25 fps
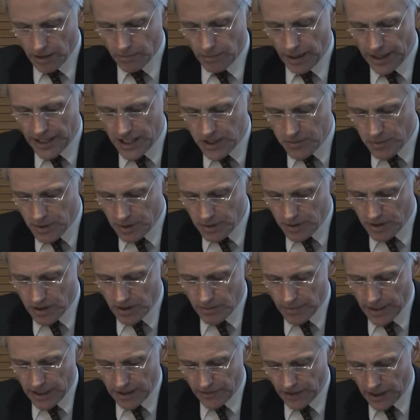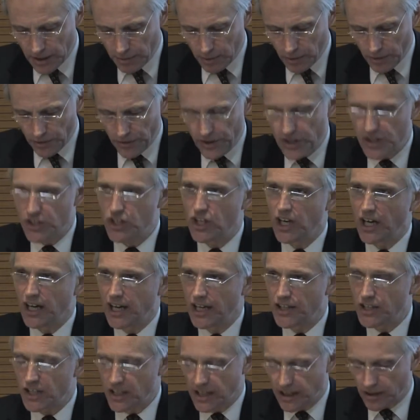Money's been made available this
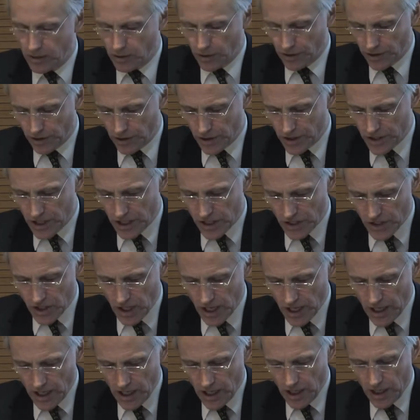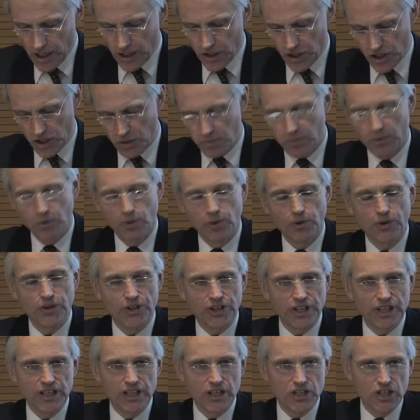year to local authorities to support
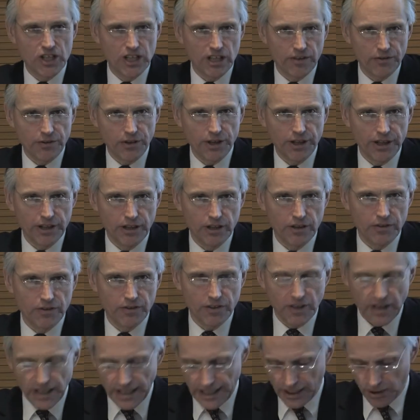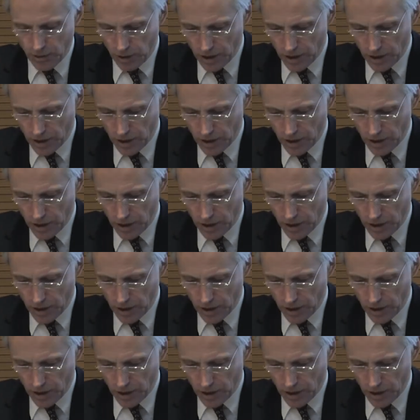the delivery of air